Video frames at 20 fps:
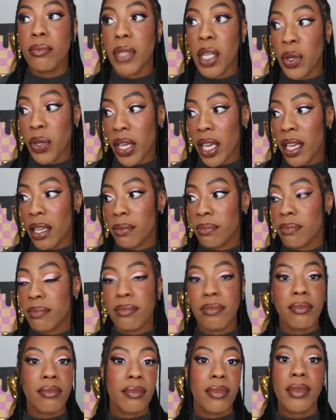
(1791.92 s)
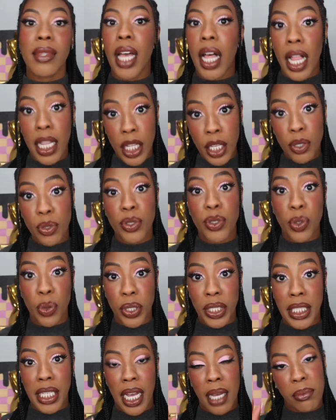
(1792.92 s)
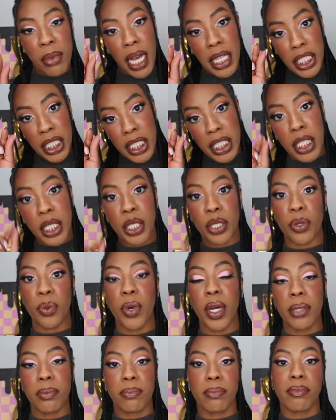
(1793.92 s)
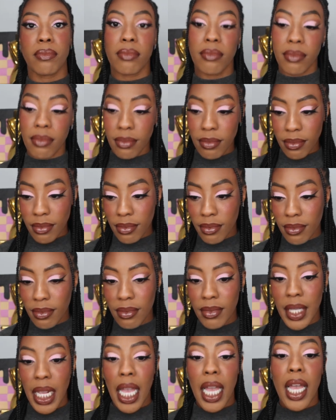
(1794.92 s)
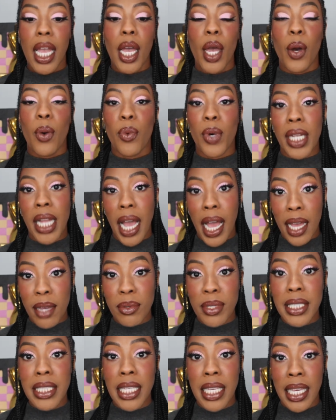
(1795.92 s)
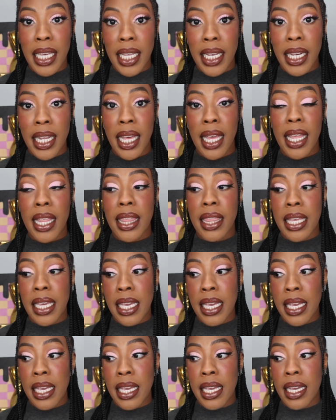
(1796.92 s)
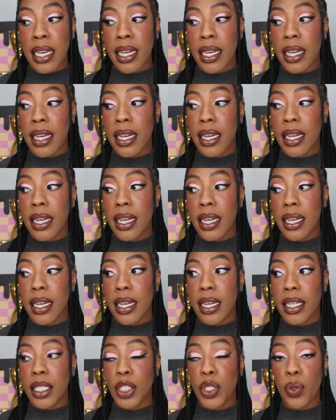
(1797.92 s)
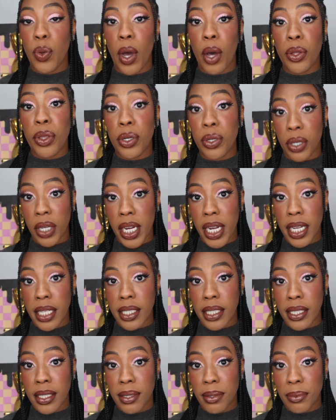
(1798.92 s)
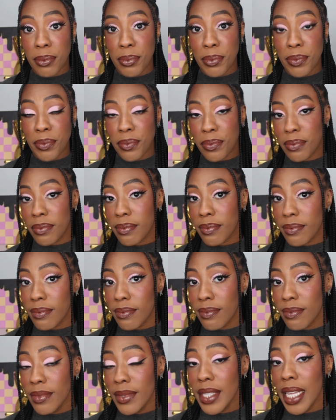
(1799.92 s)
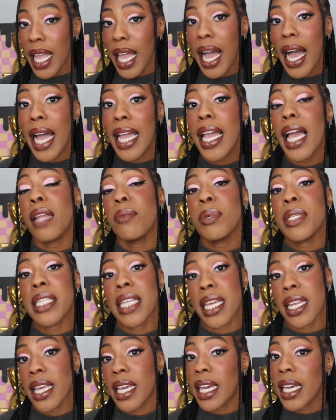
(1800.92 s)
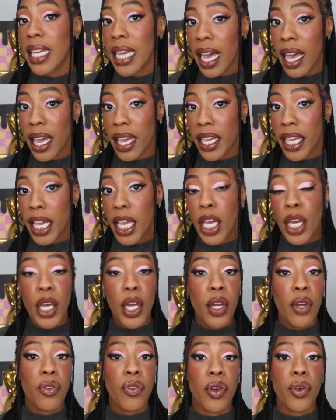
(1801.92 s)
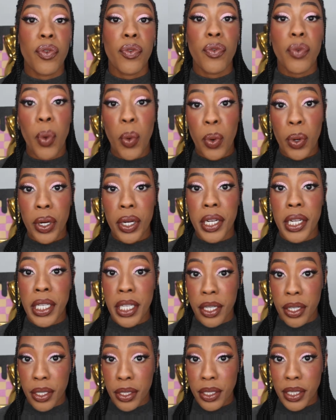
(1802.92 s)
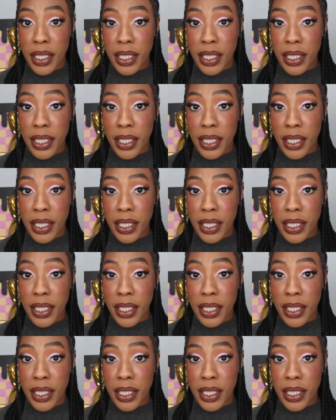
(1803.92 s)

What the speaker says: Okay, a little story time, just a little one. When I was in the 12th grade, I had been dating a guy for 4 years,